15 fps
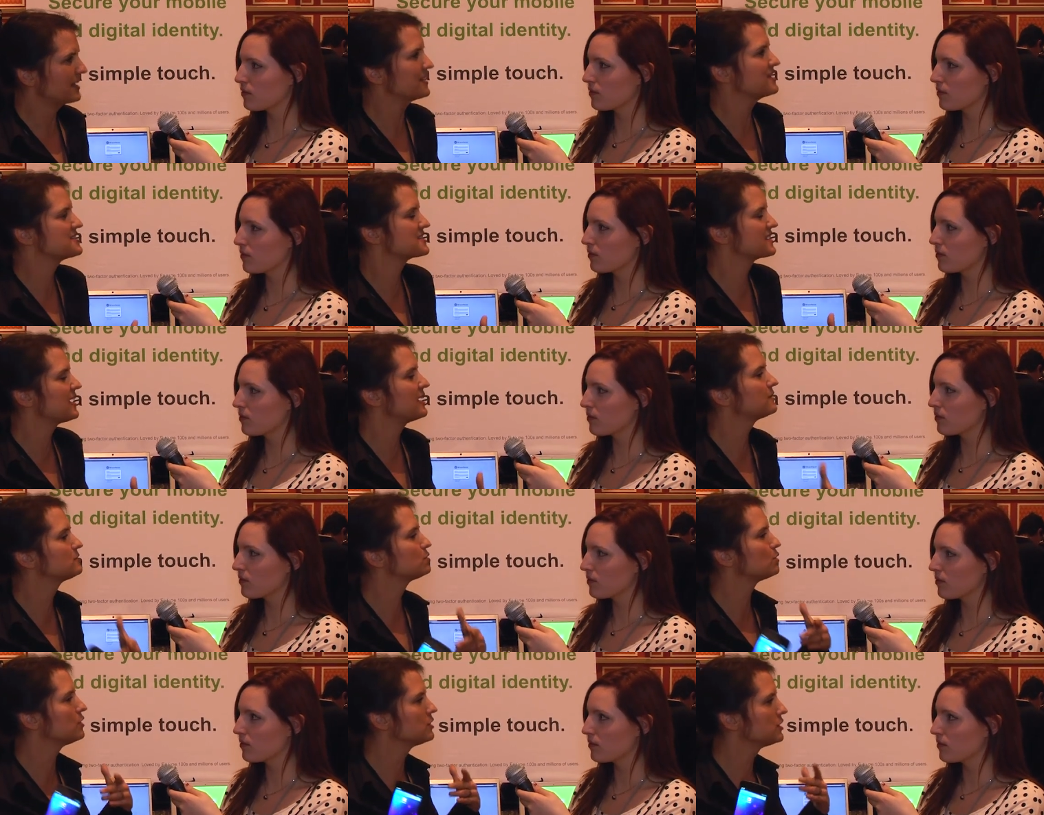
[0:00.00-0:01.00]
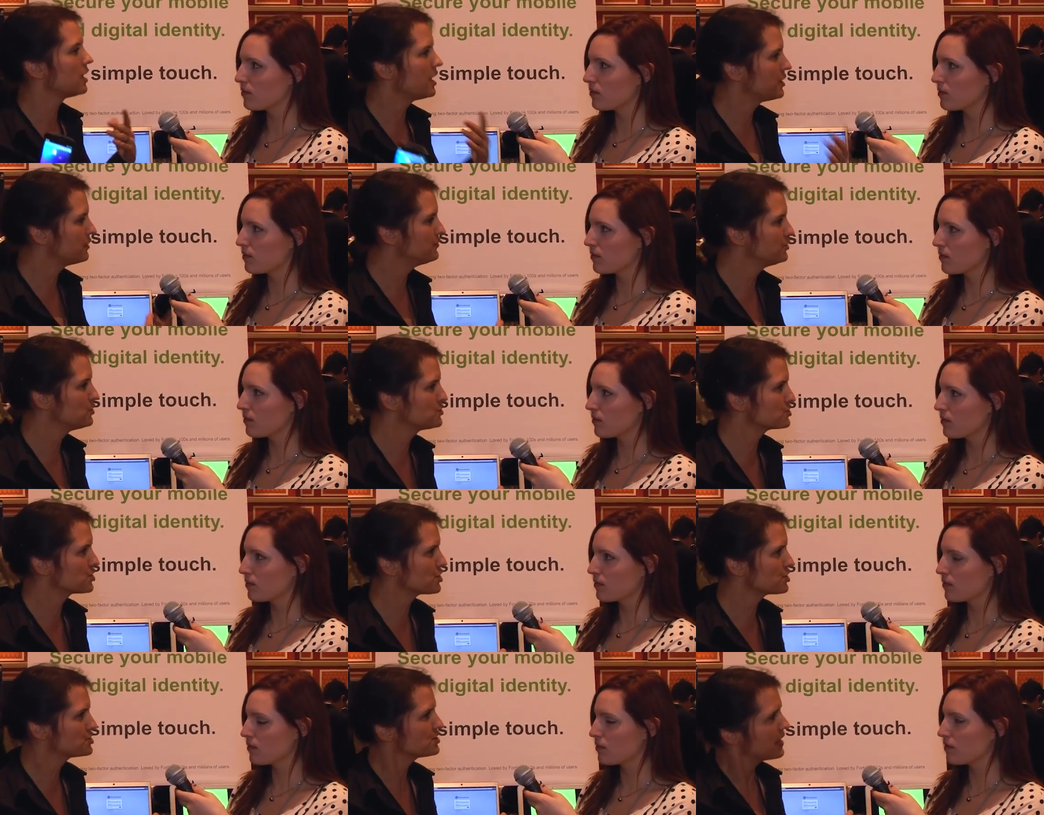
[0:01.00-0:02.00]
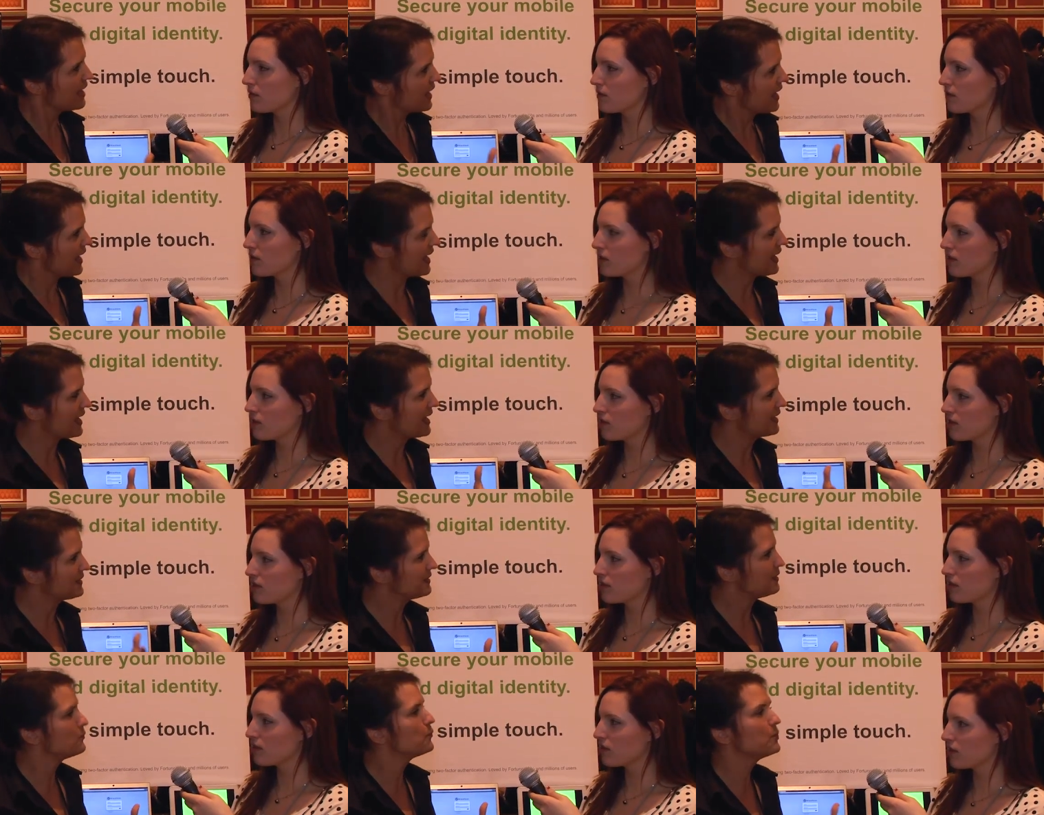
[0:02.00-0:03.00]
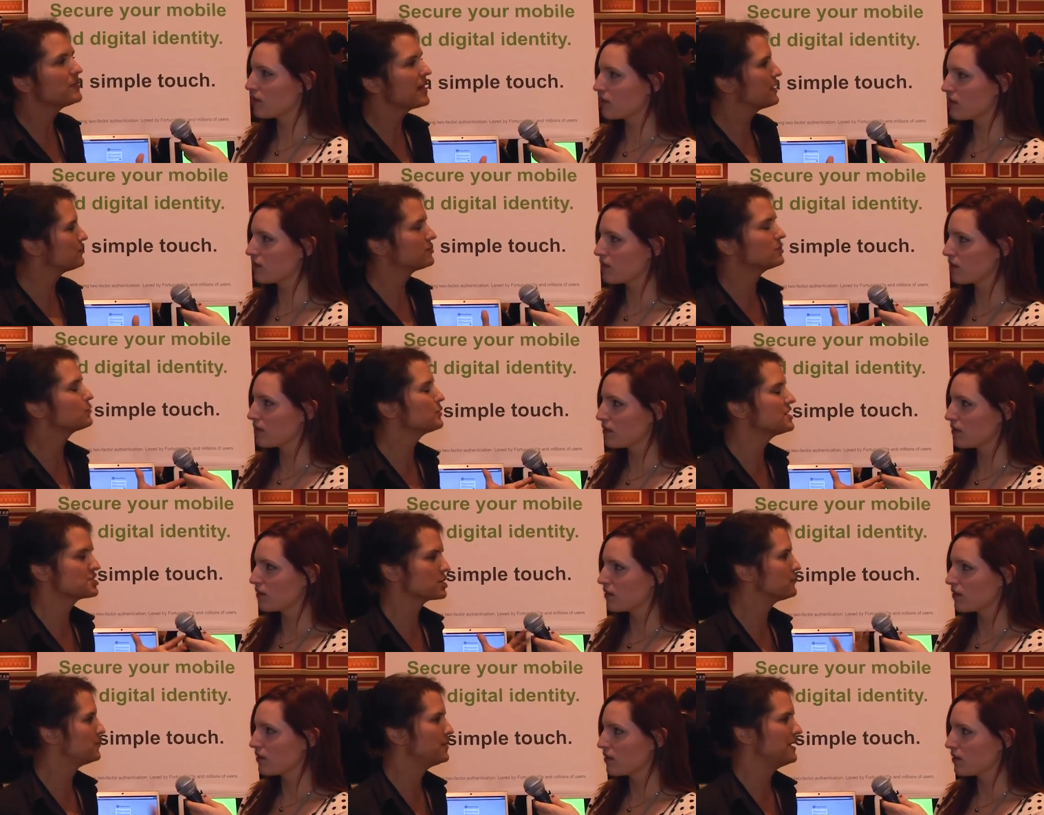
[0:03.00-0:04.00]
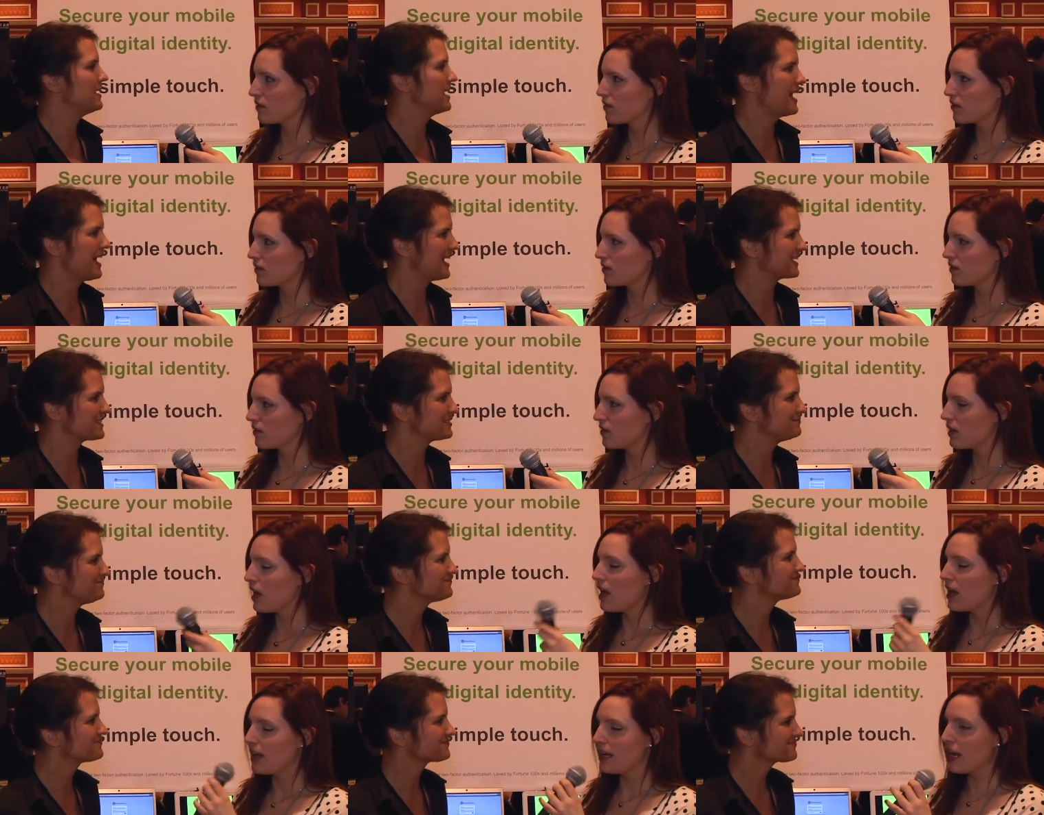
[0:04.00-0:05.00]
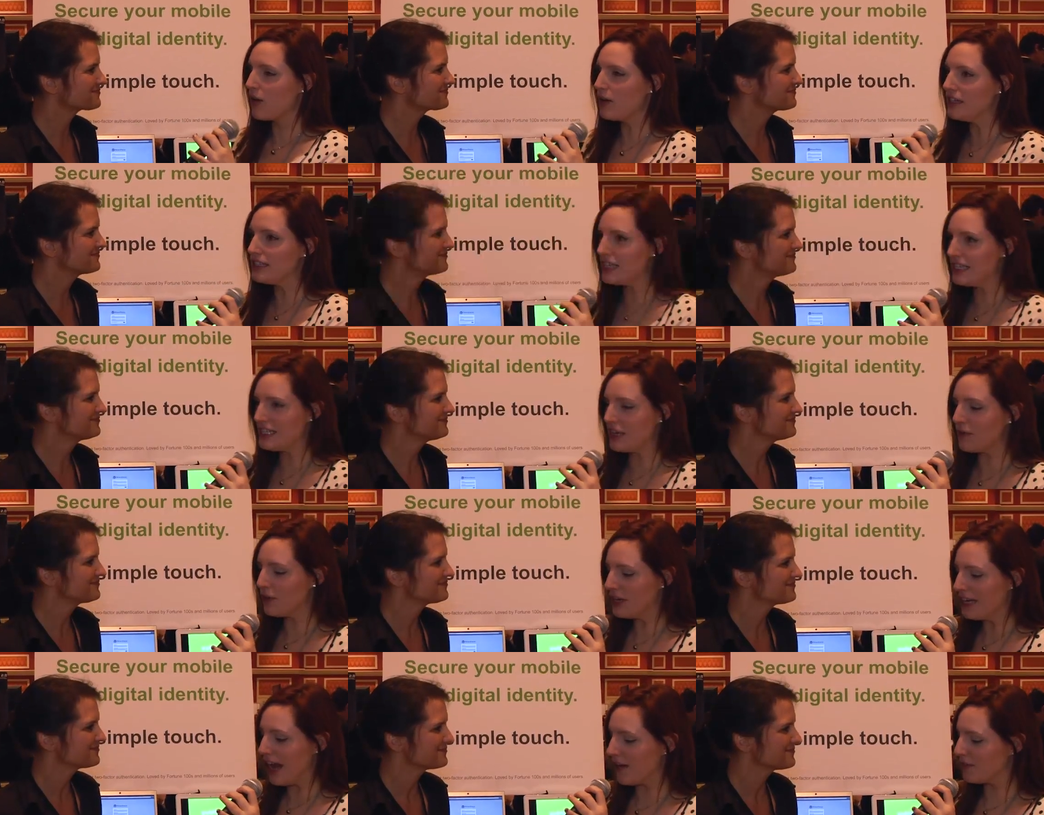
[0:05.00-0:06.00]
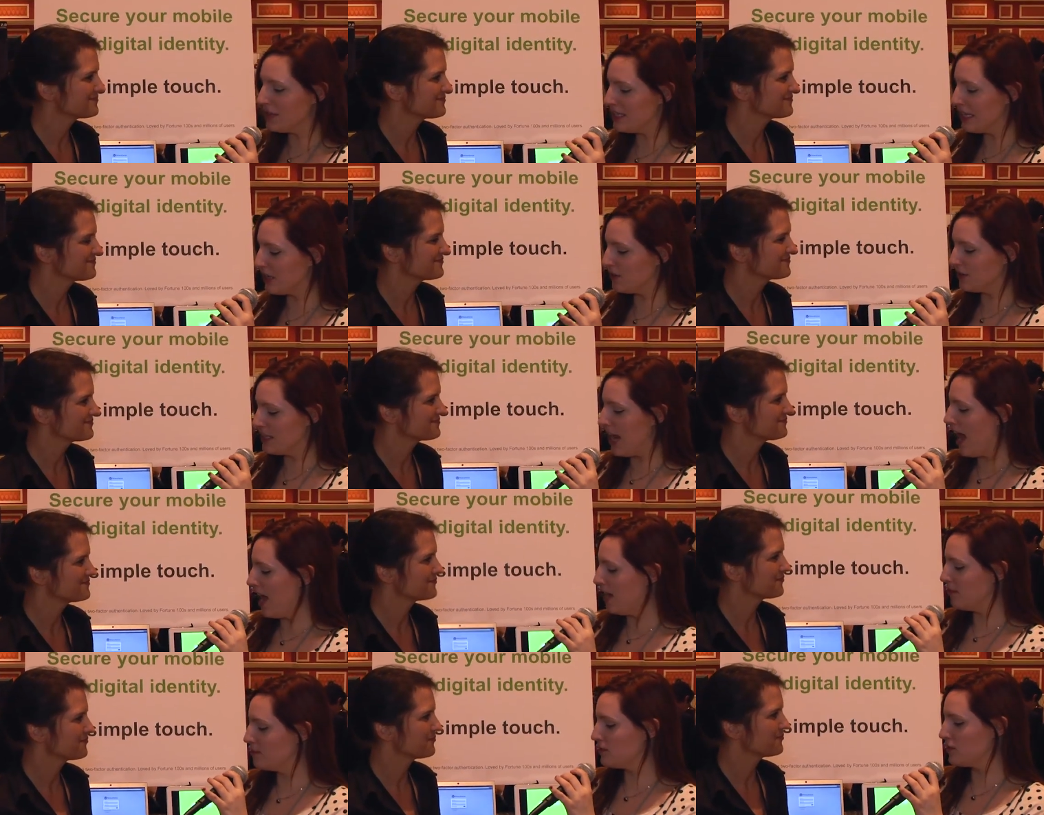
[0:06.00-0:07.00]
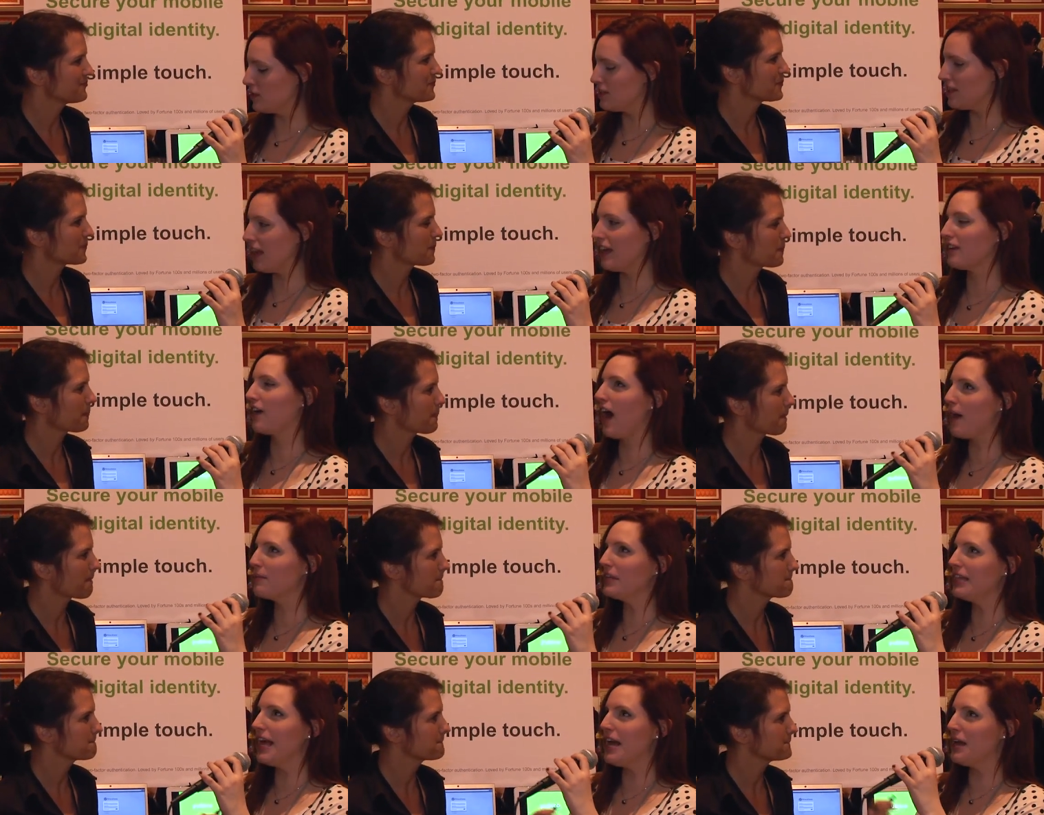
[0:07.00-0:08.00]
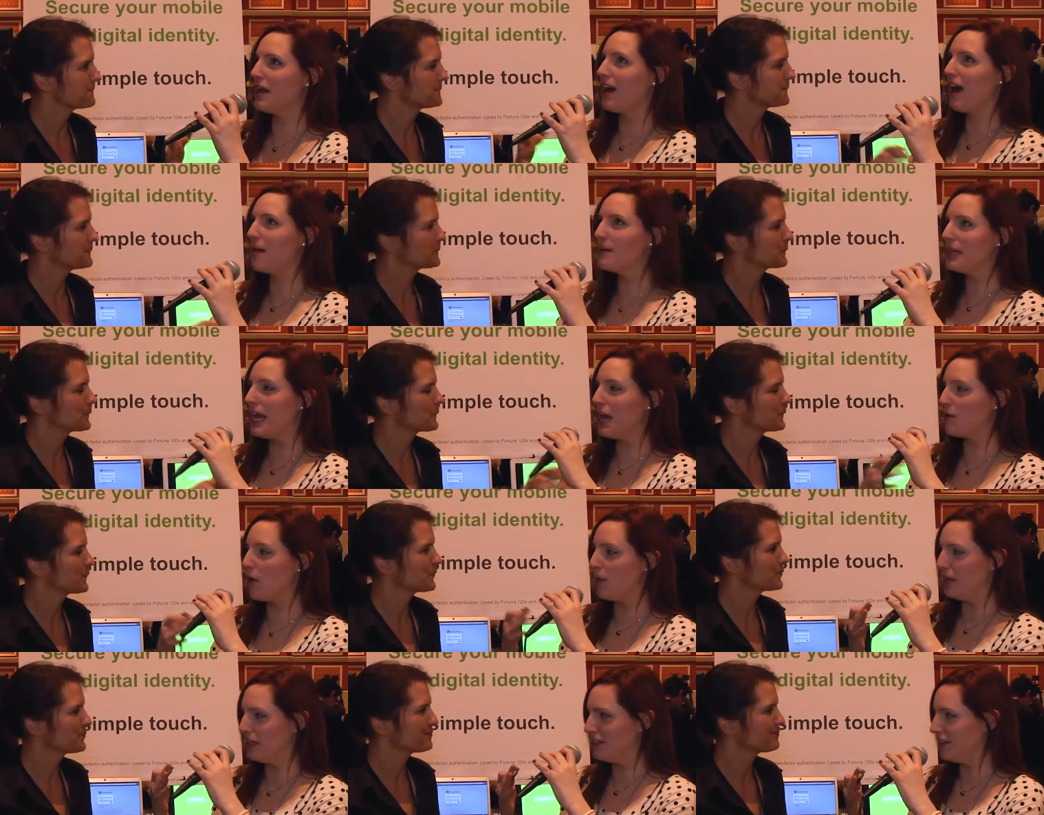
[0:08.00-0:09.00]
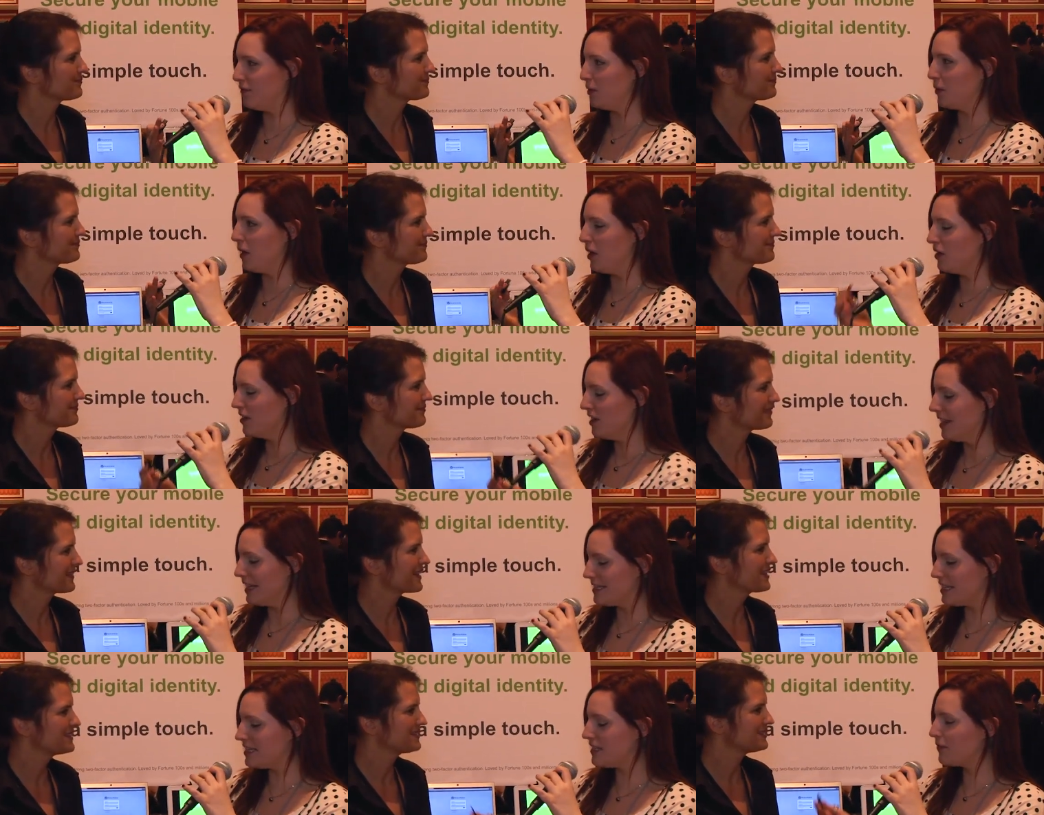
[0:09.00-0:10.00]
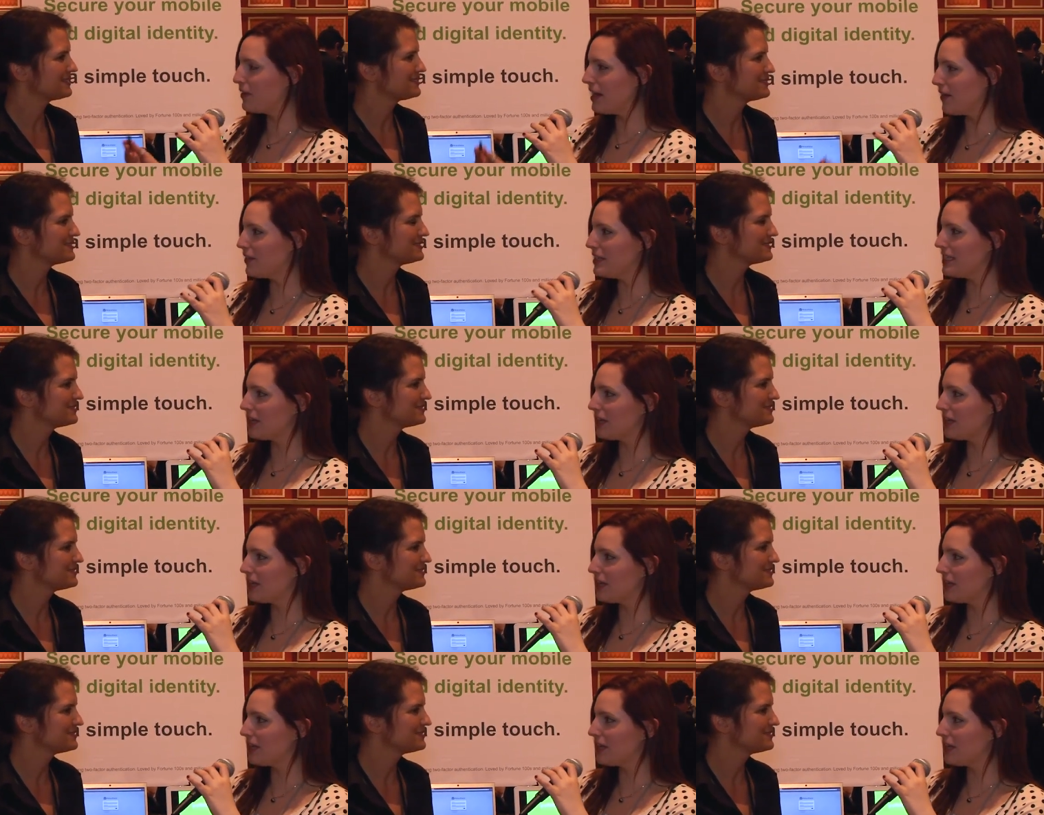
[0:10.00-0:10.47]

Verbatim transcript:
Speaker 1: that can scale to a lot of users and without the risk of being hacked.
Speaker 2: Now, is it different every single time? Just like I'm a laywoman, if you will. Is it different every